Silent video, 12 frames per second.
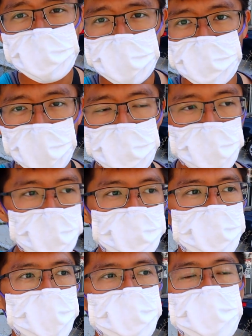
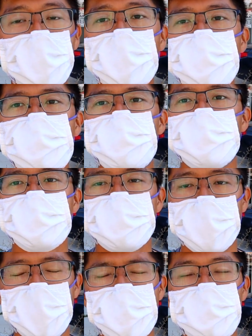Safranbolu and we're going to a
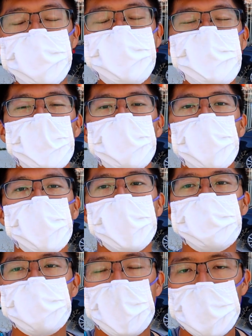town known
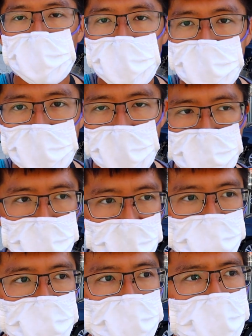as
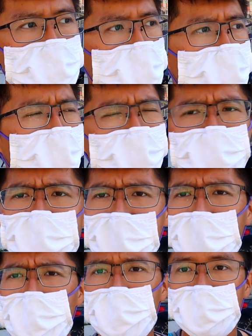Pinarbasi. It's about an
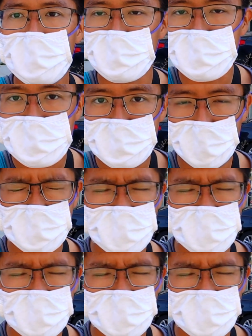hour east of